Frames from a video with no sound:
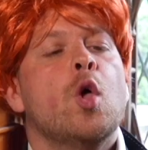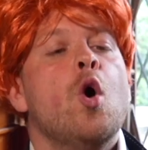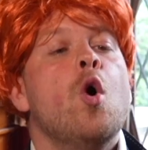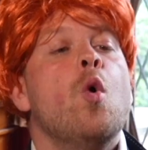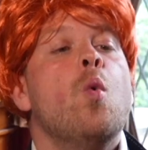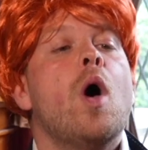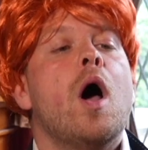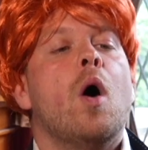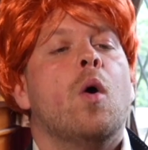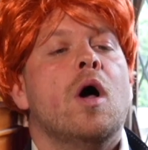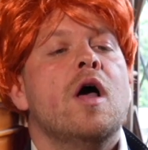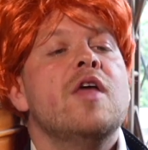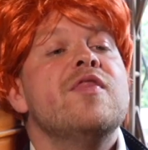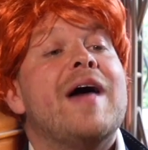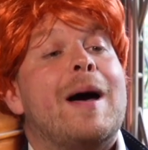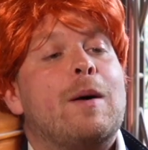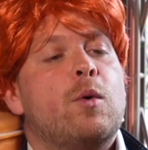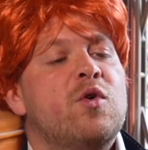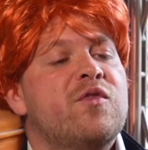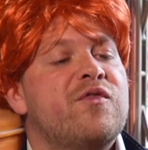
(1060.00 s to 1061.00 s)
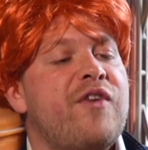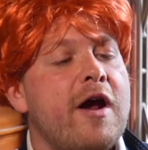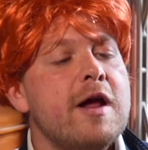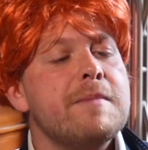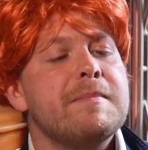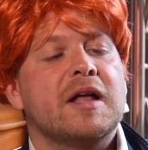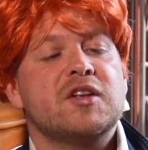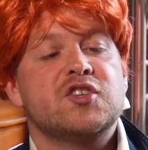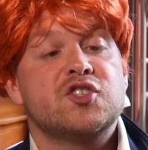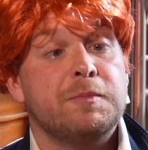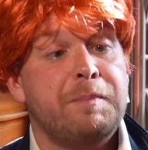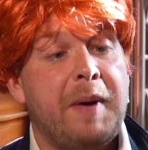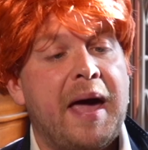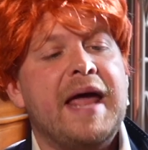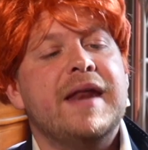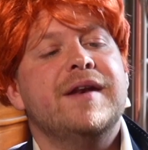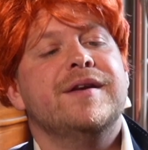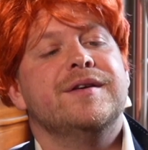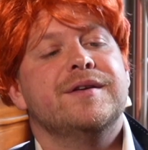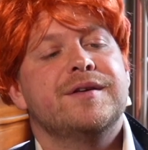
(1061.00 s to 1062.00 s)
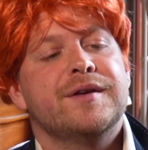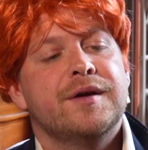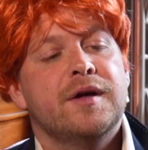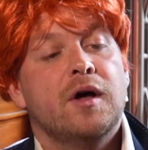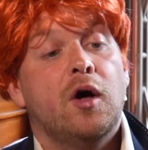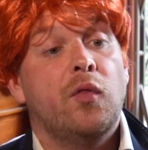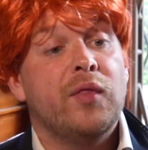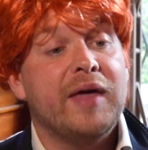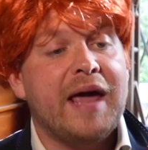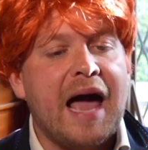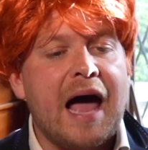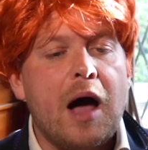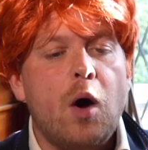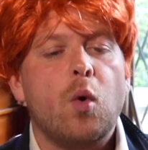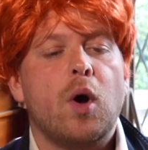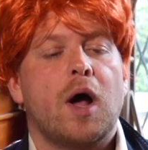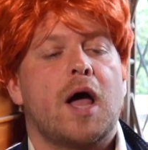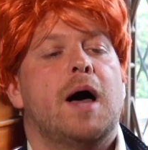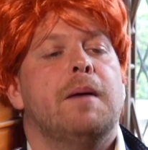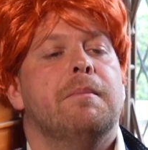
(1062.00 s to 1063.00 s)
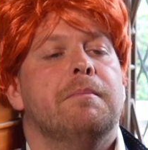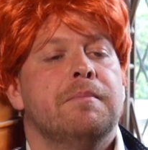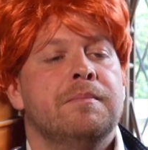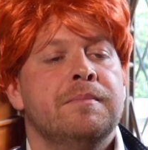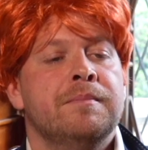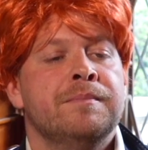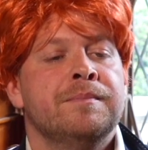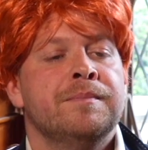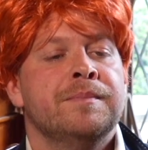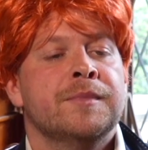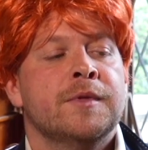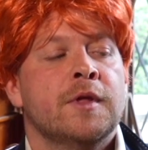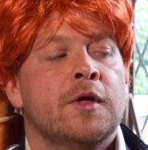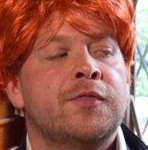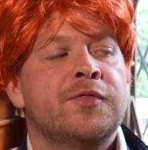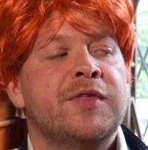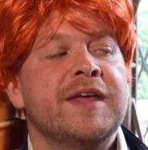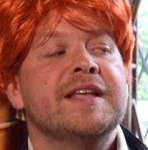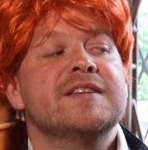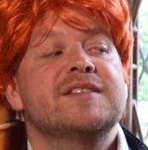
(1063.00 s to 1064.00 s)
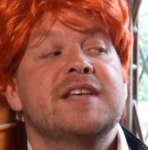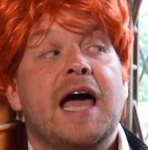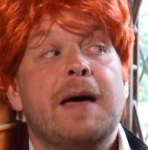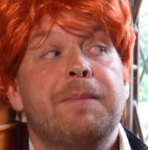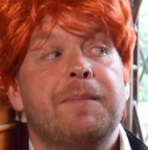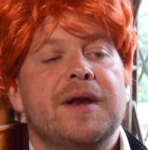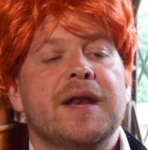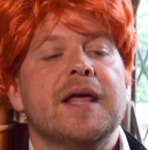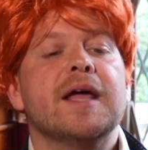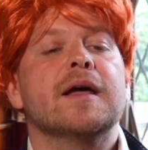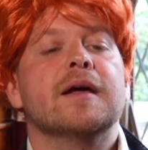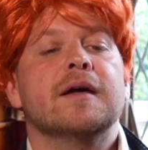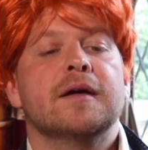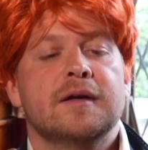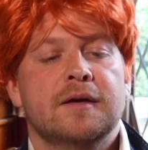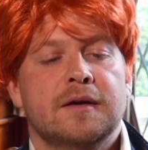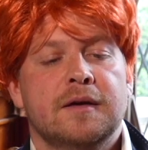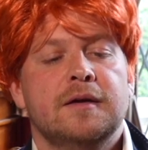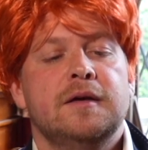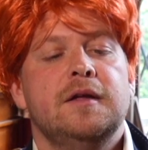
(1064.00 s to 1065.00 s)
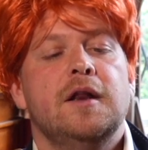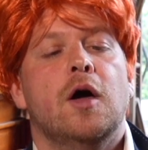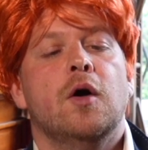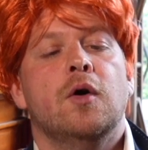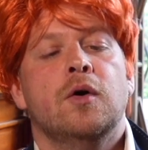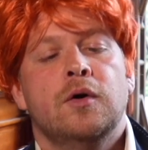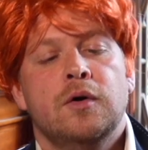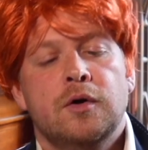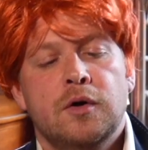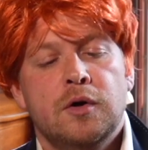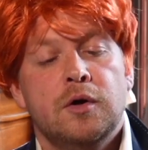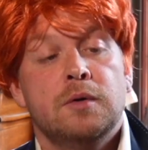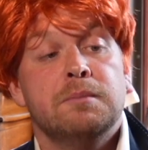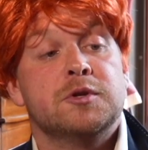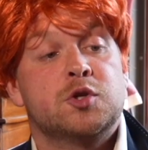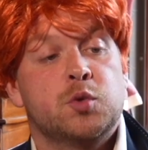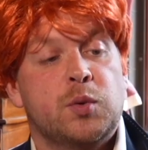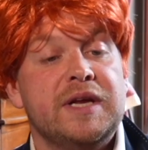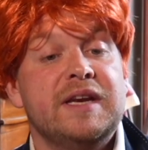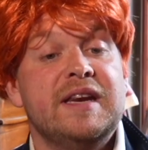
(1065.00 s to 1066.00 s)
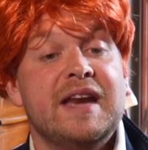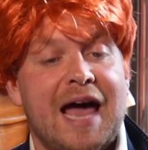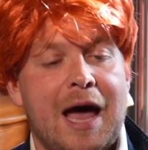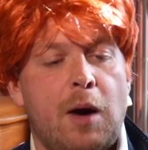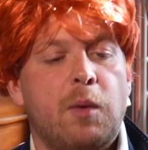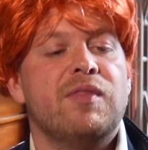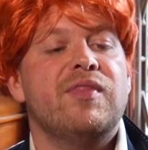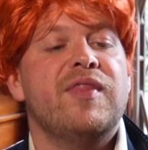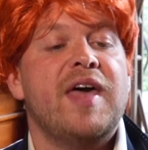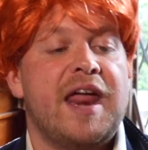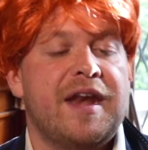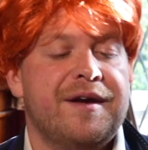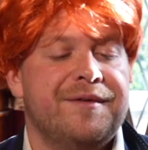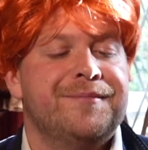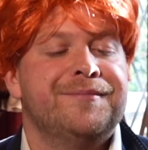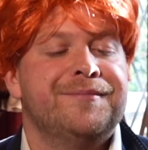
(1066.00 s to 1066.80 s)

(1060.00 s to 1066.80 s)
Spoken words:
Well, that will very much depend on the outcome of things happening, between now and then.